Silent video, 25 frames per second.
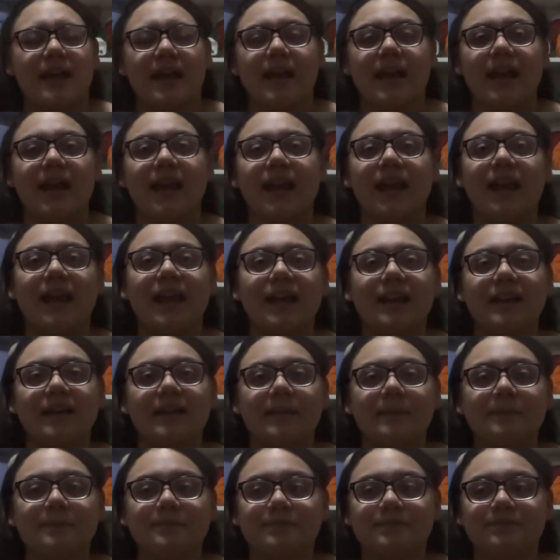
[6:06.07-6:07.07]

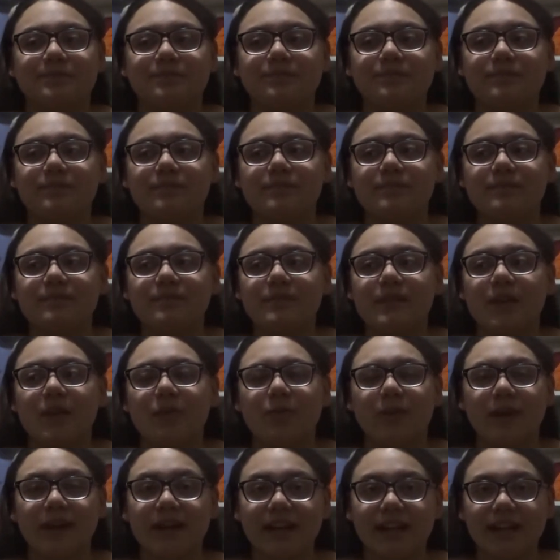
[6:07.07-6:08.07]
And
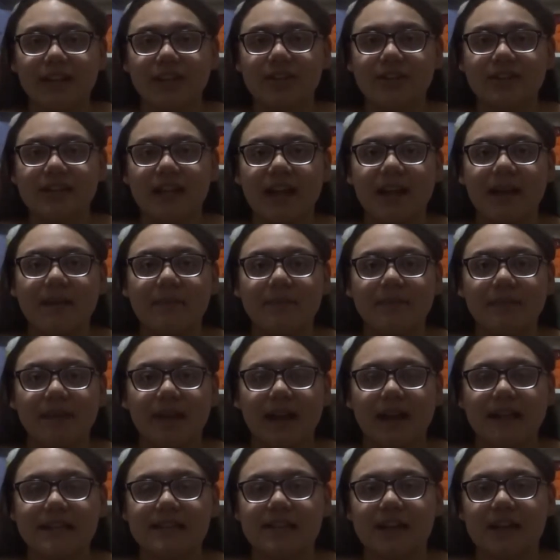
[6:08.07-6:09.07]
one other time
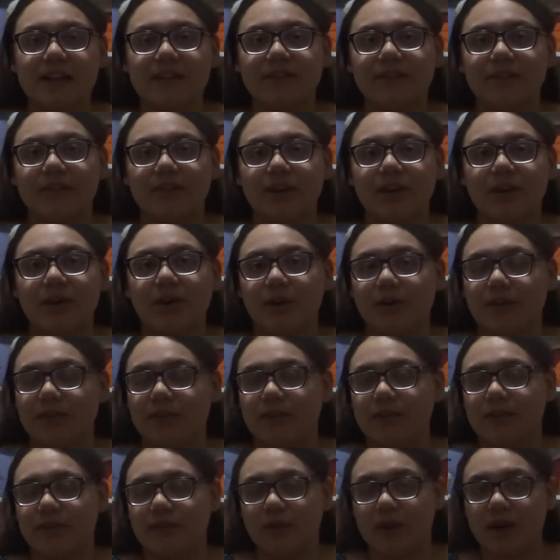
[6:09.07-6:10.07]
I saw it for over
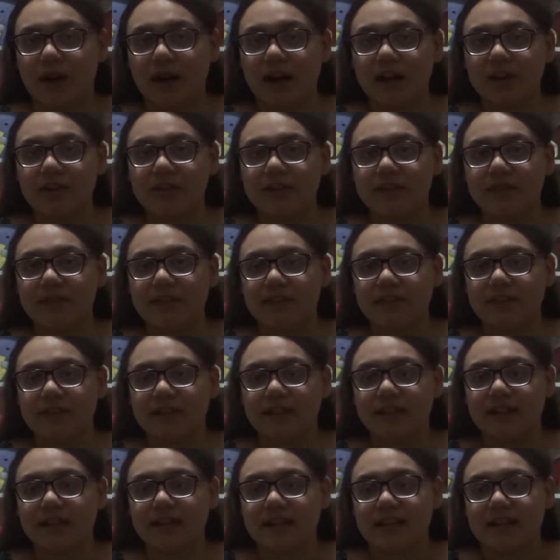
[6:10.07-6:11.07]

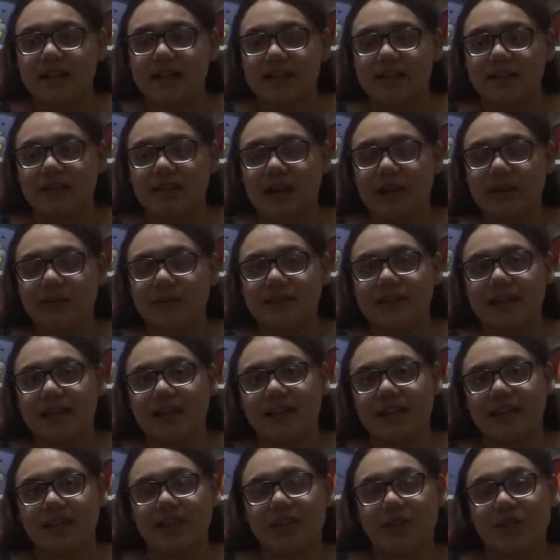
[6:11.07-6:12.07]
450, so I was
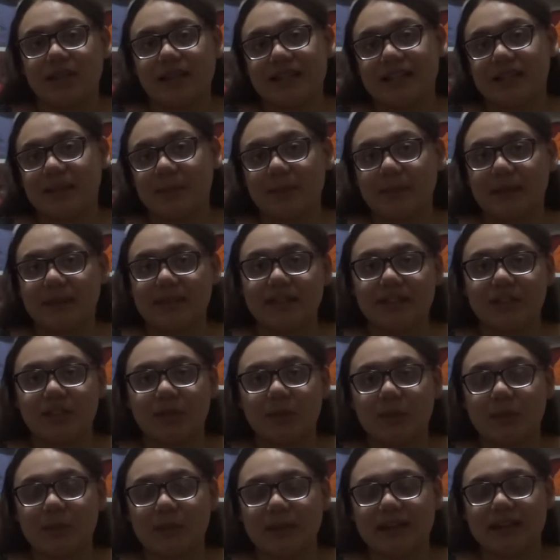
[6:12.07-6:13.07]
like, you know, that's a bit
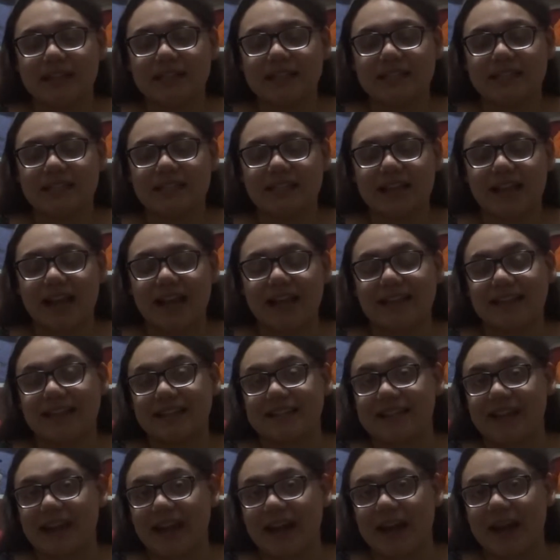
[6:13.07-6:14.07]
too much at the
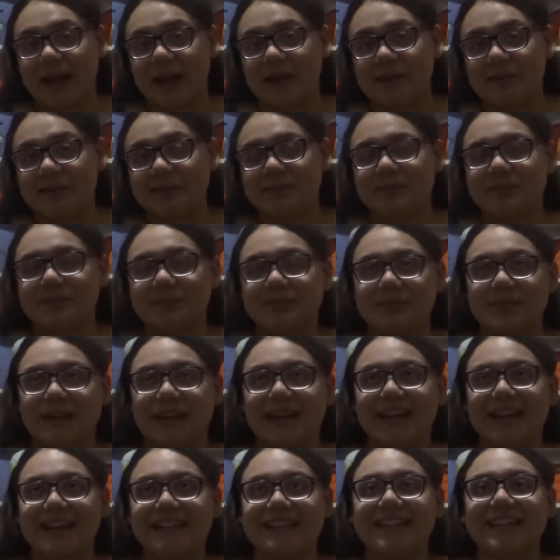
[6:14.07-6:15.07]
time.
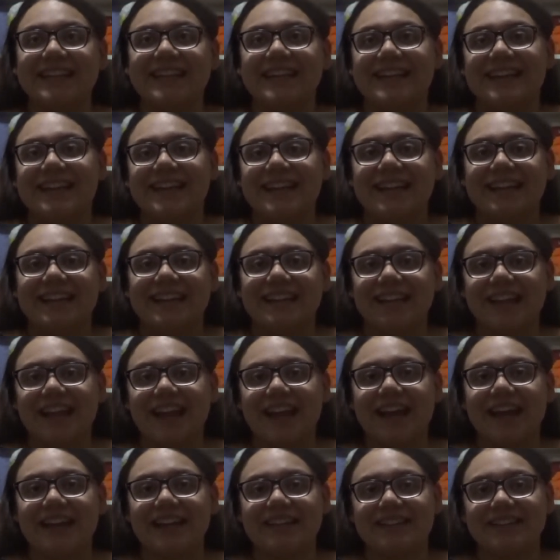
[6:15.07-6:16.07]
But
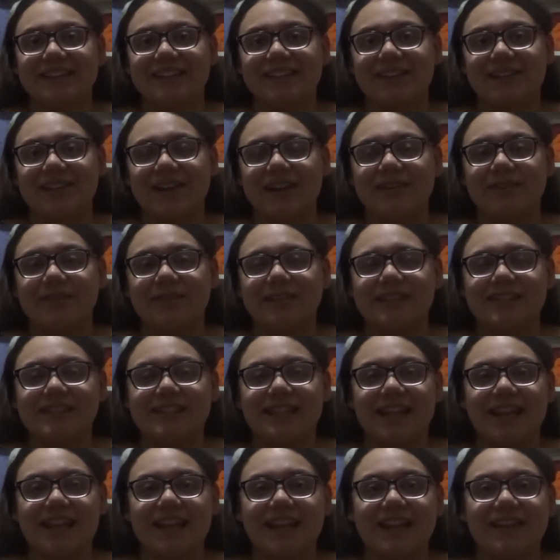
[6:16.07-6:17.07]
yeah, so I would
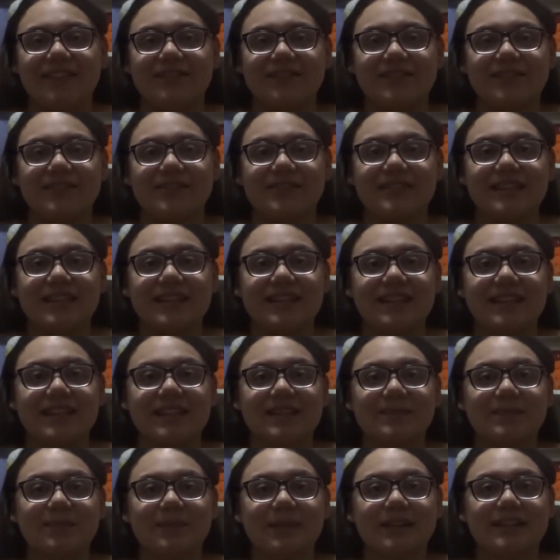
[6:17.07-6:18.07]
say if you see this
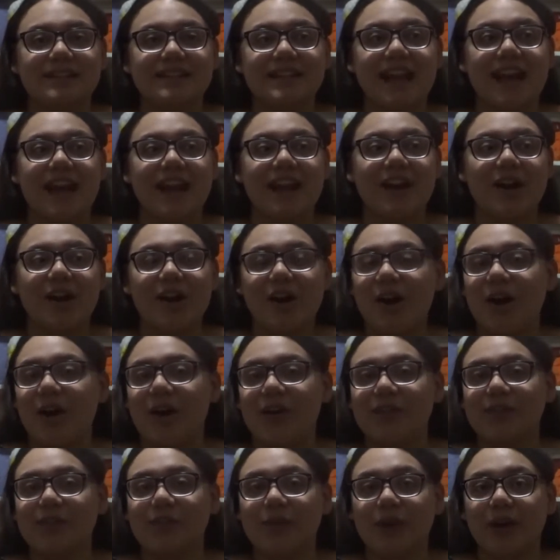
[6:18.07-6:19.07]
plush at all
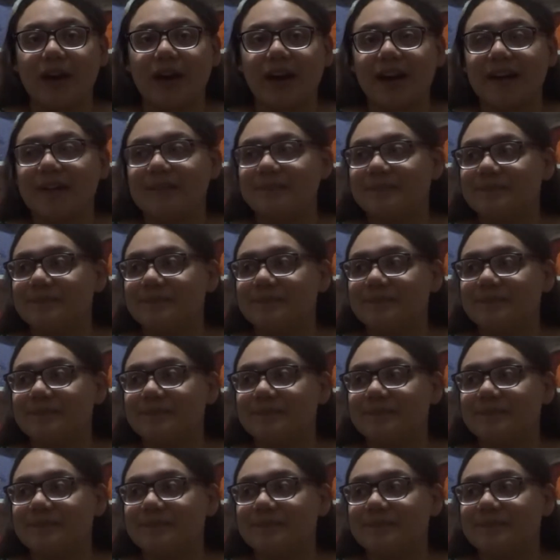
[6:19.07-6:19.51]
for